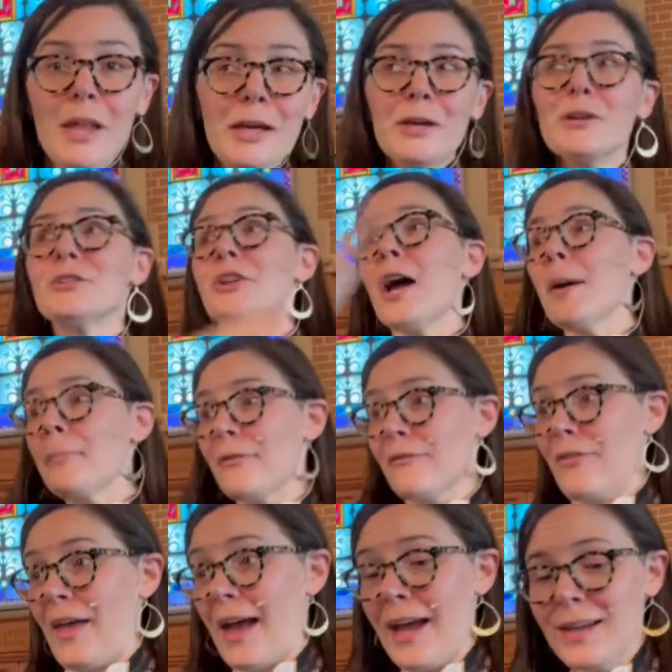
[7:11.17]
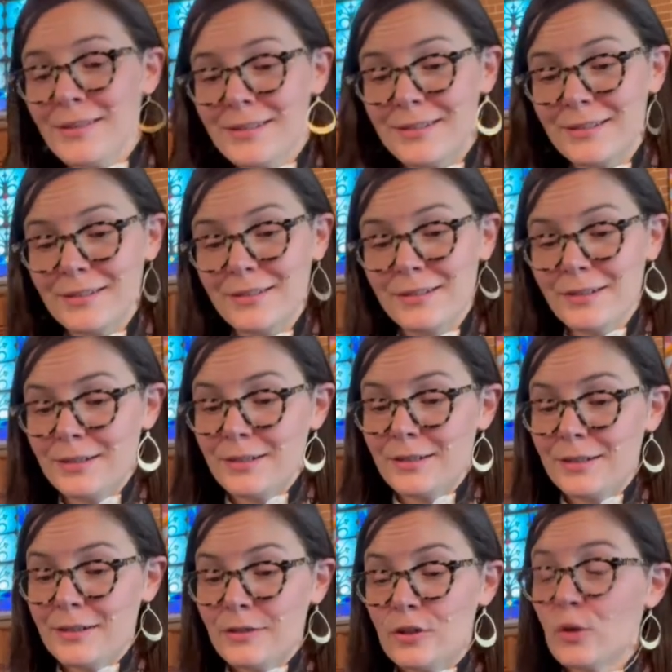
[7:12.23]
And on top of that,
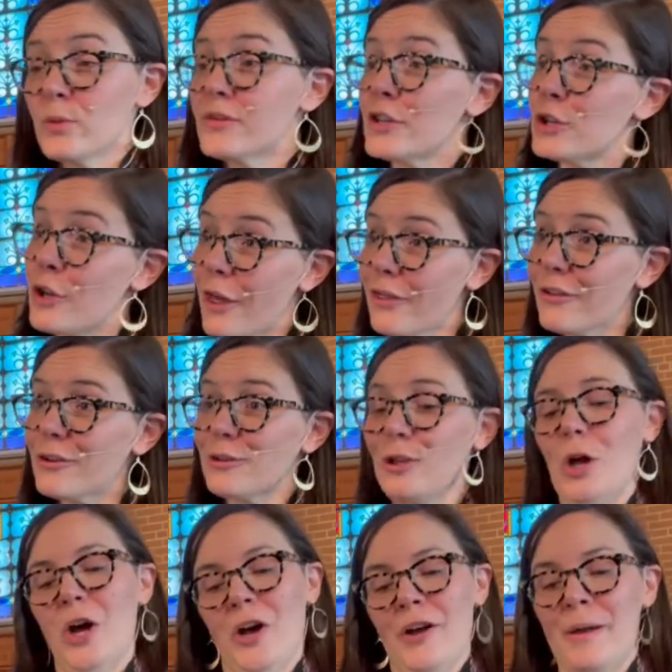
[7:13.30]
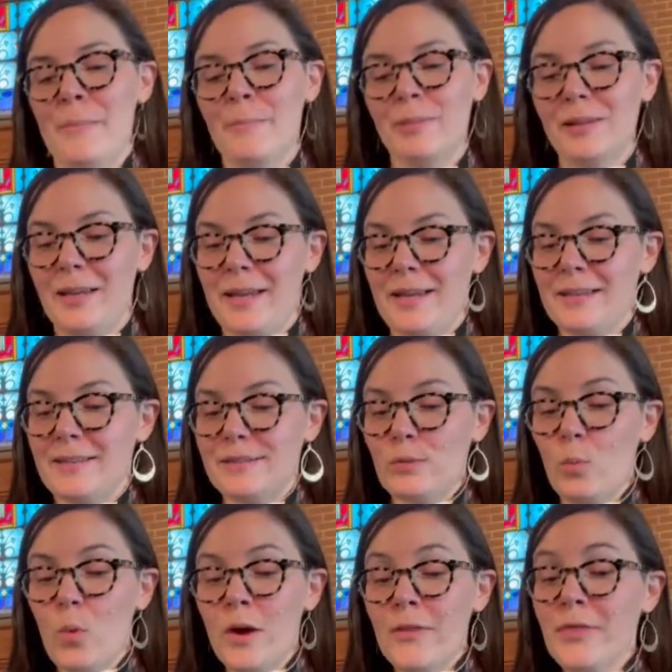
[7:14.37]
there was another law in place,
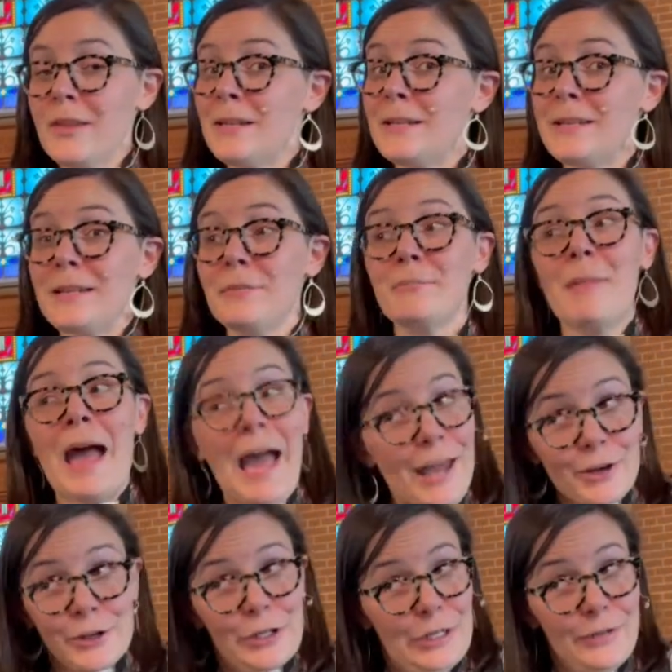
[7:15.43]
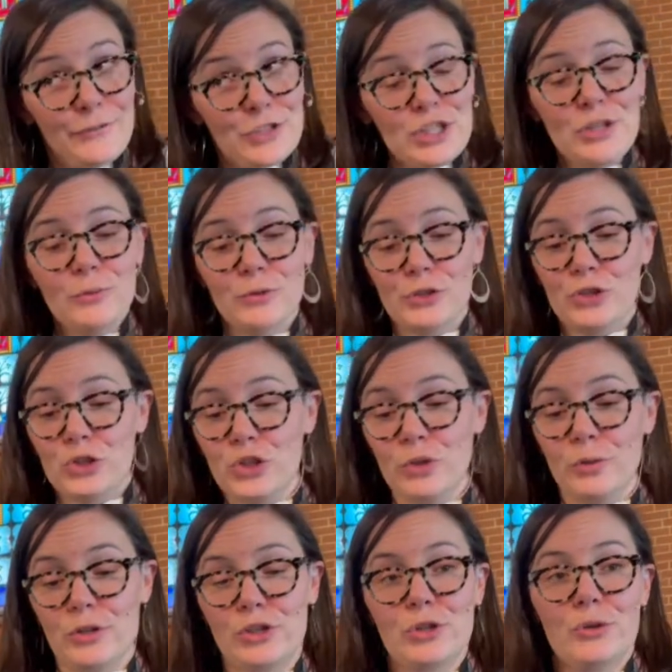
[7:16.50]
one that it didn't matter if she was
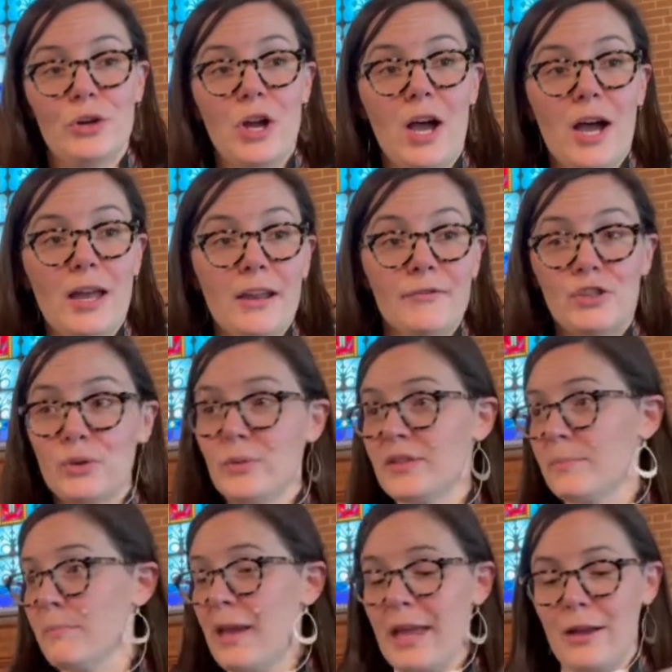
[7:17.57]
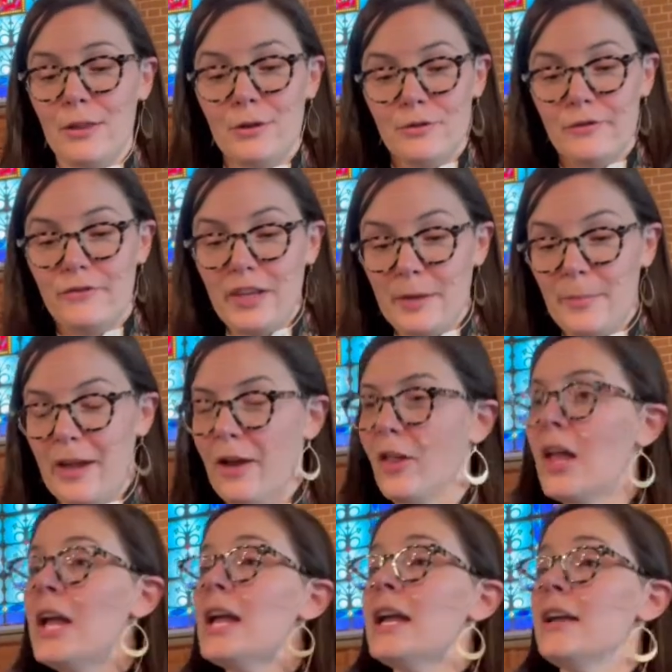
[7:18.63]
Jewish or not, if she was male or female.
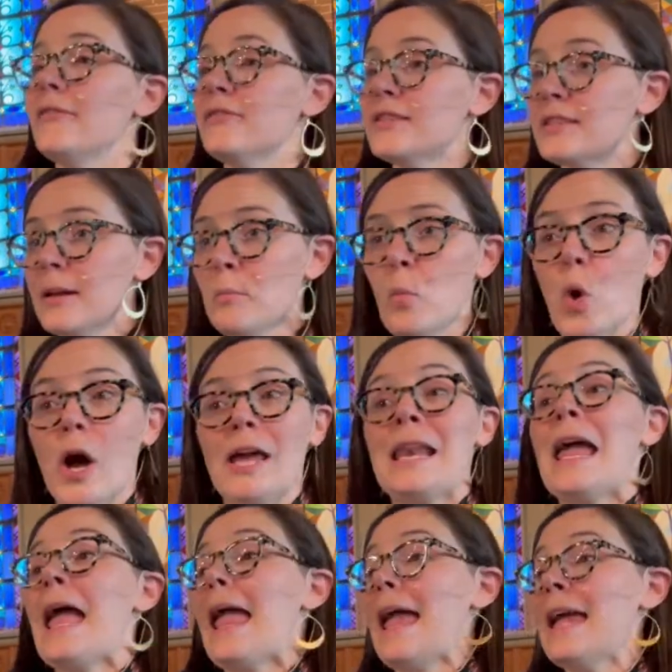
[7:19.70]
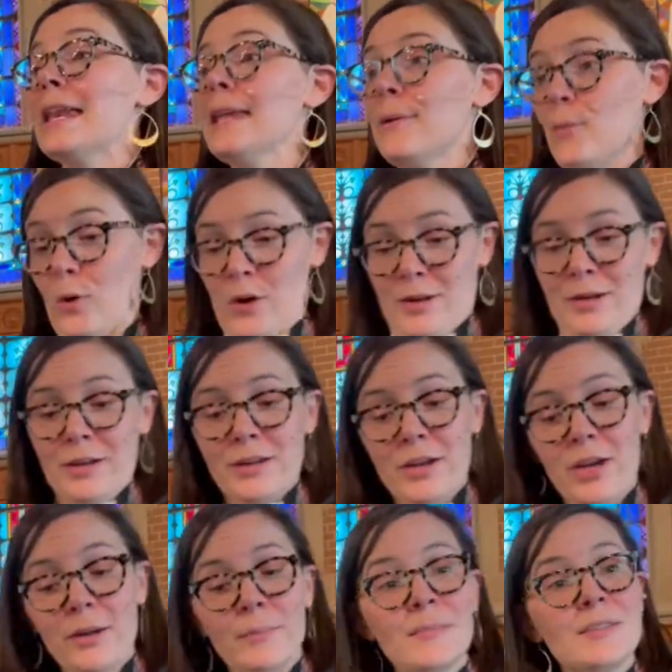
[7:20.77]
If someone, anyone,
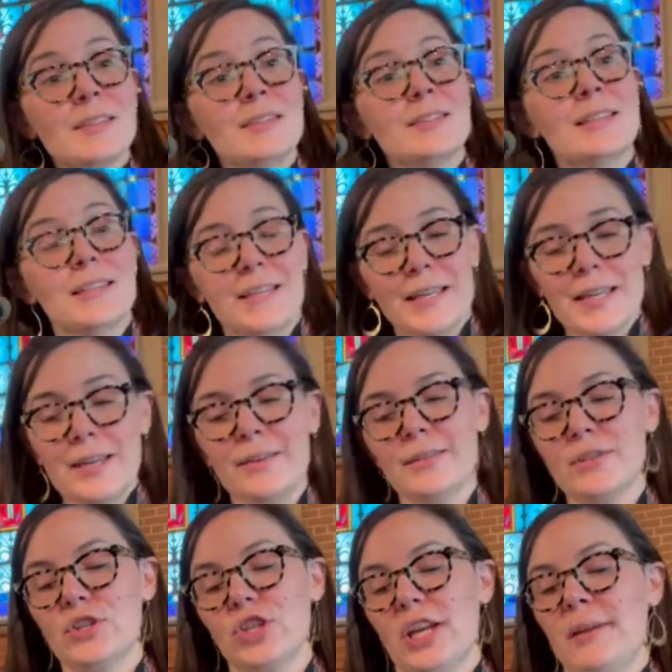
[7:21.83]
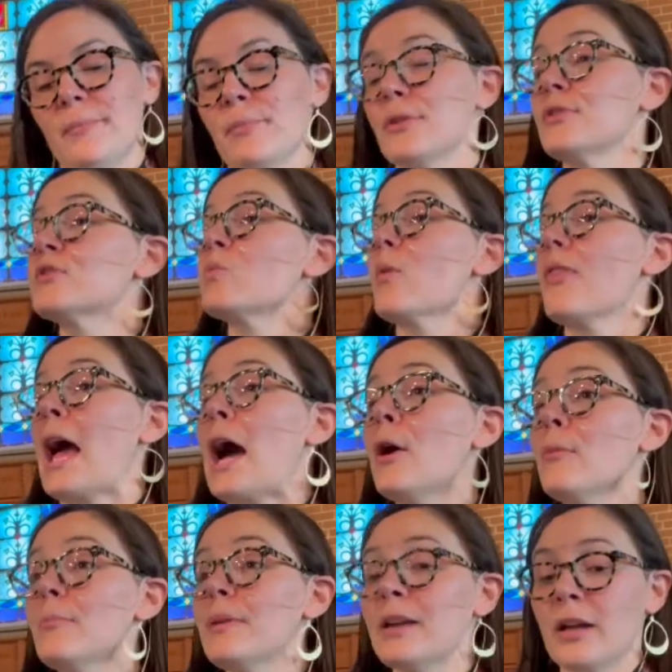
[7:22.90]
comes into the king's chambers
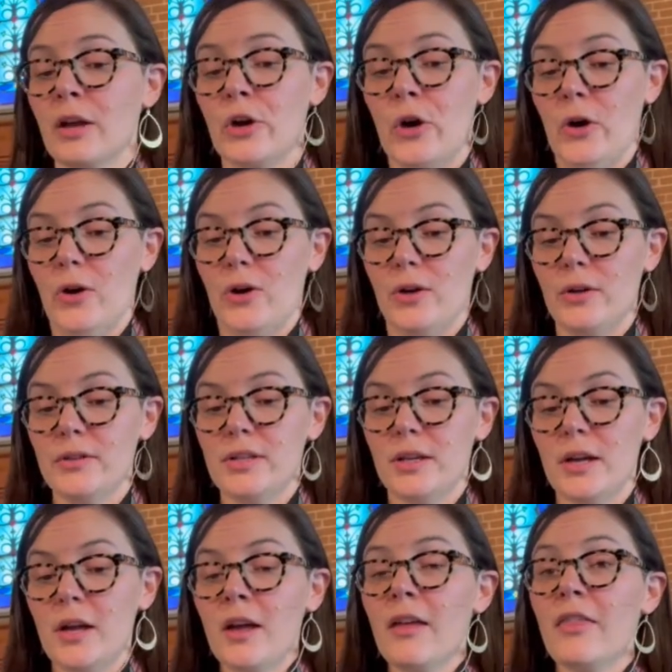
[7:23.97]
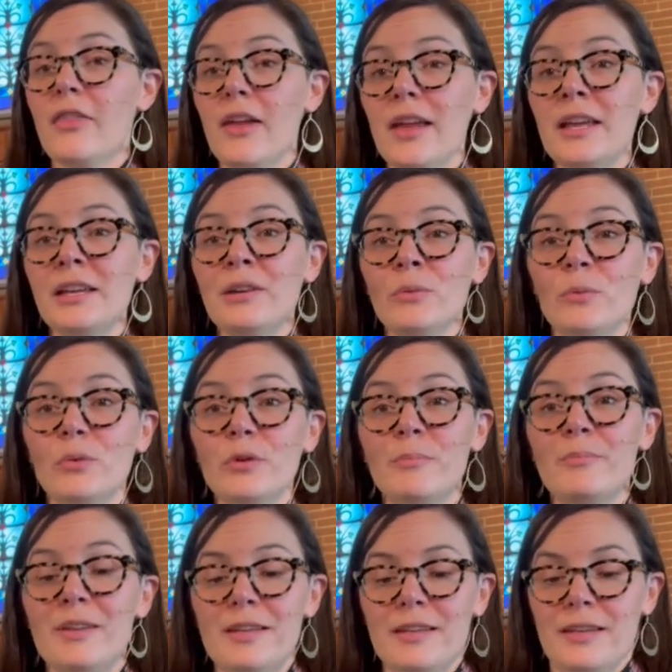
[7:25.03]
without being called, they
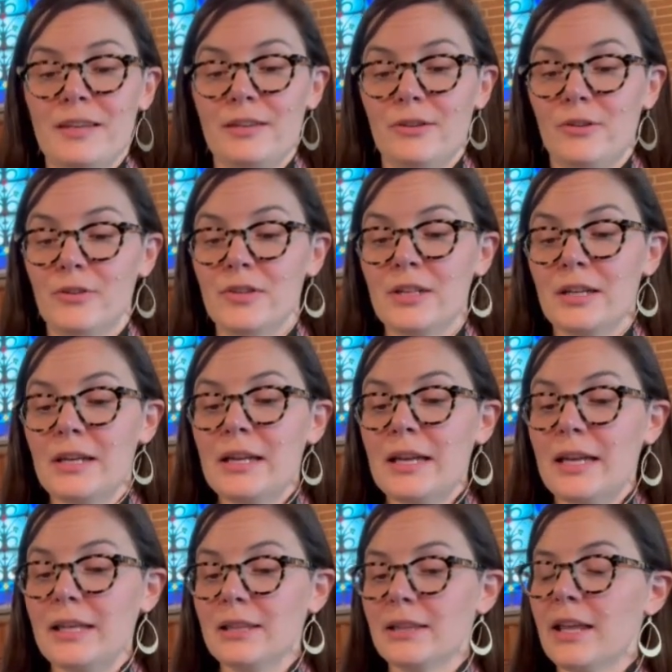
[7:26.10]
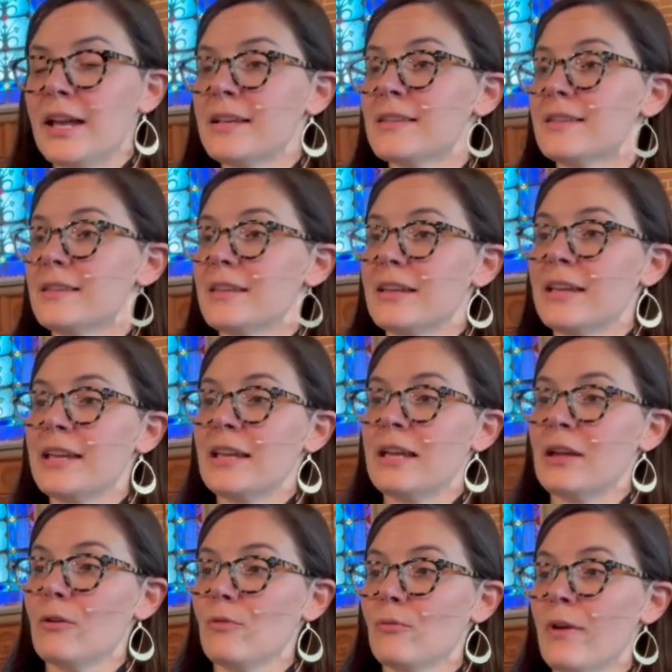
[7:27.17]
would be killed unless the
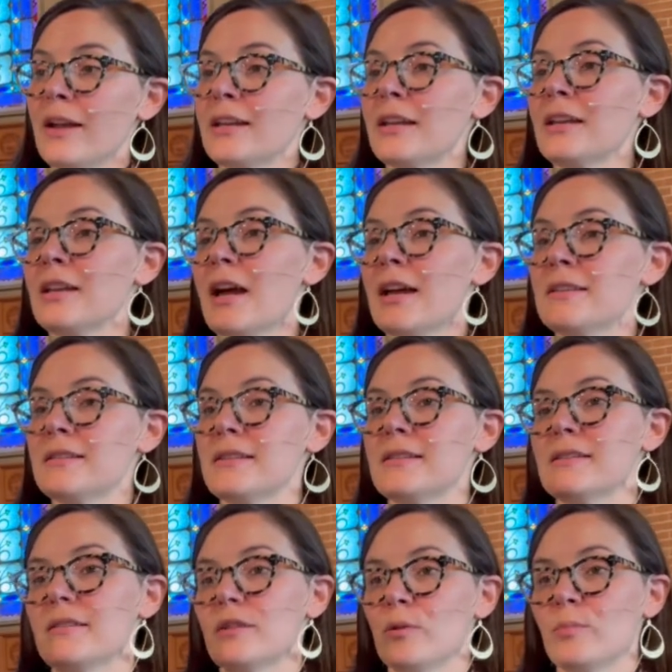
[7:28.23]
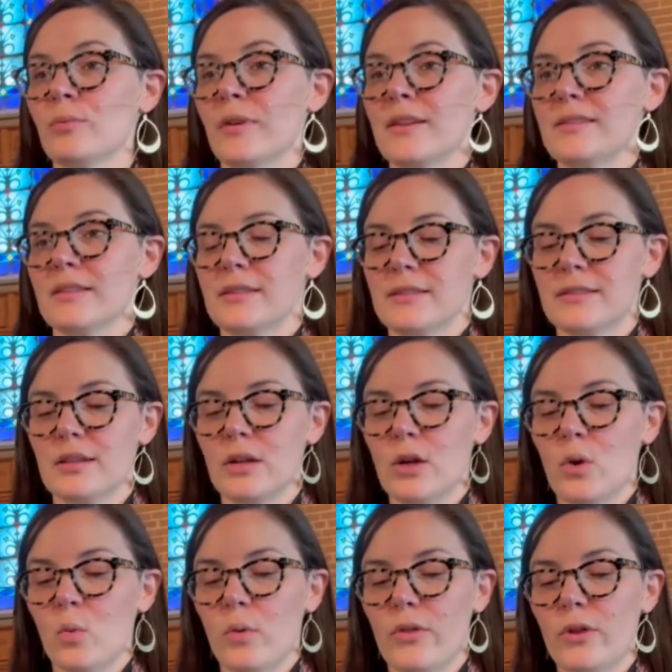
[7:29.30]
king recognizes their
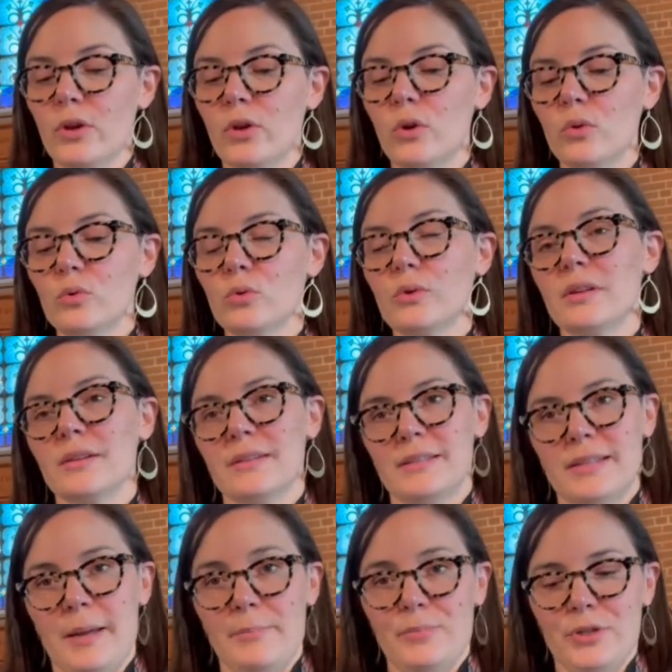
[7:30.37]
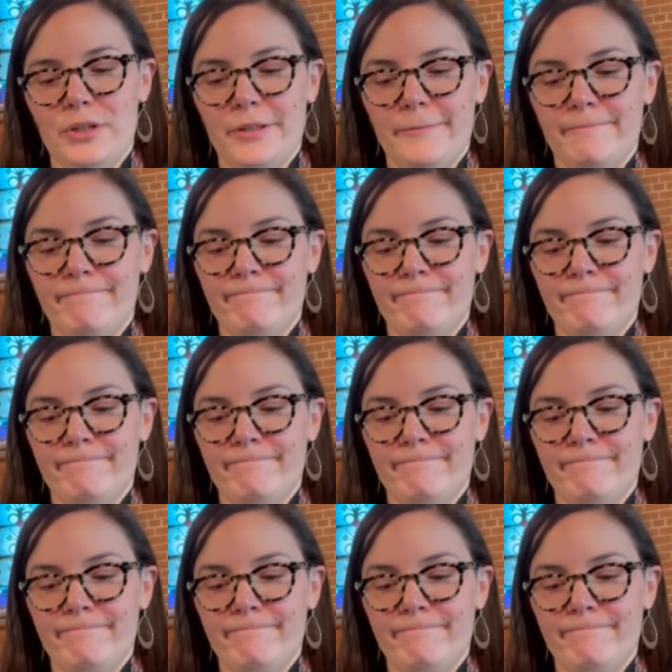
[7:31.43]
presence with a gold scepter.